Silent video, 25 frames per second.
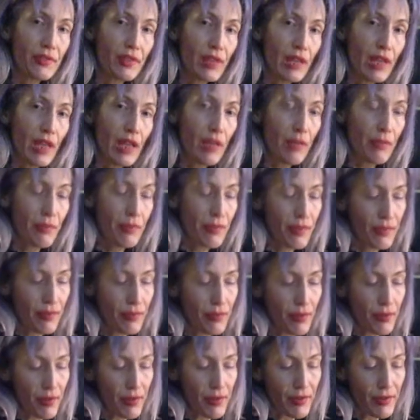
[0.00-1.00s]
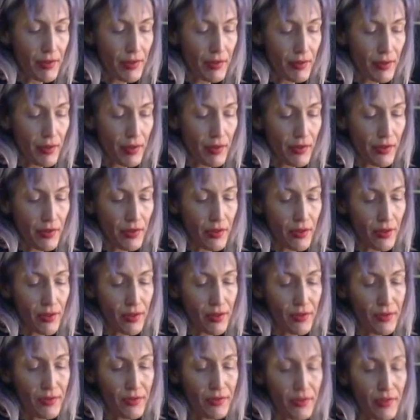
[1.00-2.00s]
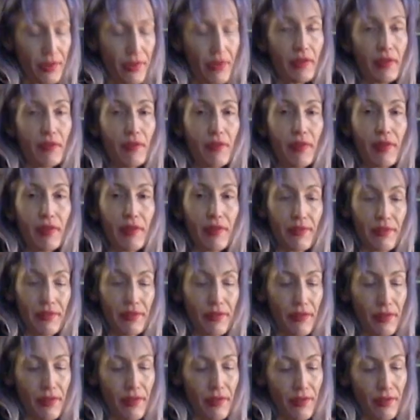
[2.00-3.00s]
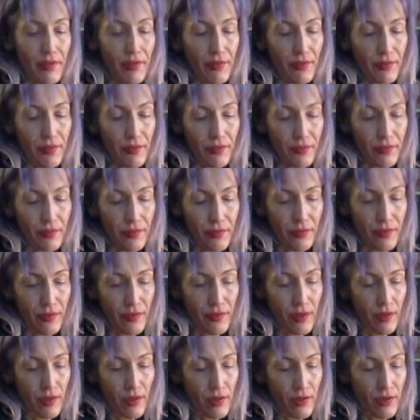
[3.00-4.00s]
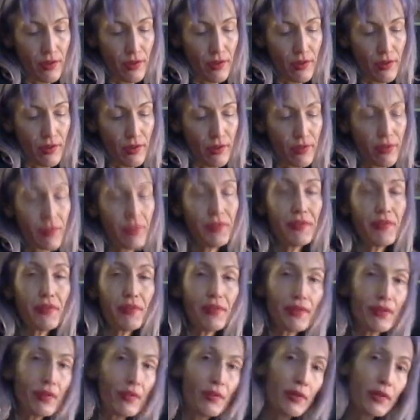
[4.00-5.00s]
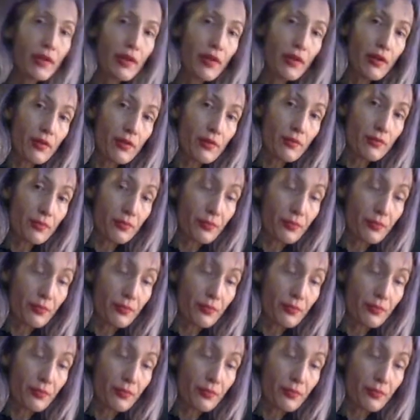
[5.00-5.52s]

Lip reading: and absinthe parties with turned out to be his friends. So I started going out.